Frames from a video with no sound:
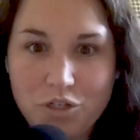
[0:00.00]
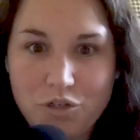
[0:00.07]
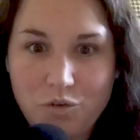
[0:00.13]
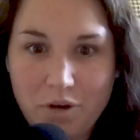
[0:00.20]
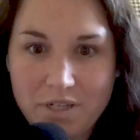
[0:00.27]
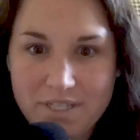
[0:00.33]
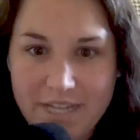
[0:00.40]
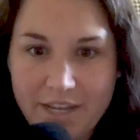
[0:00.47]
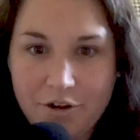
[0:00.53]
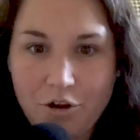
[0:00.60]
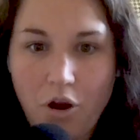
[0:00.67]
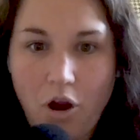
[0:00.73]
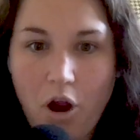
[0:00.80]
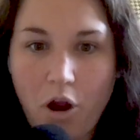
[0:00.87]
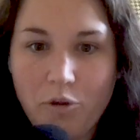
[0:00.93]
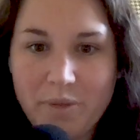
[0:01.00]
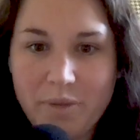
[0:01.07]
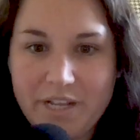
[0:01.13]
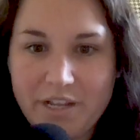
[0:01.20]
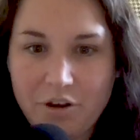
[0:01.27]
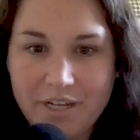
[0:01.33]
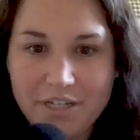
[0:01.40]
towards inner
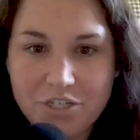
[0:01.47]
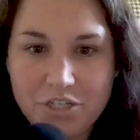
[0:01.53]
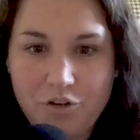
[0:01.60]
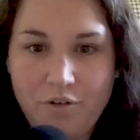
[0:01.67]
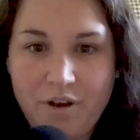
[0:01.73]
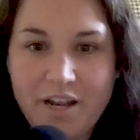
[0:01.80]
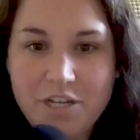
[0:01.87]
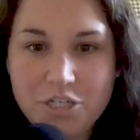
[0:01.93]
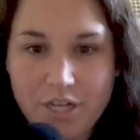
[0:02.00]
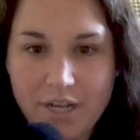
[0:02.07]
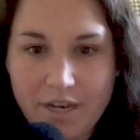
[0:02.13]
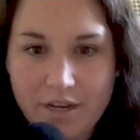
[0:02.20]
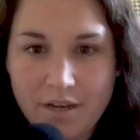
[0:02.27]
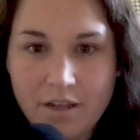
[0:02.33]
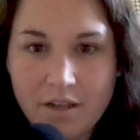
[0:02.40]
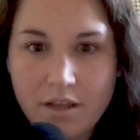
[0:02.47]
harmony or integration,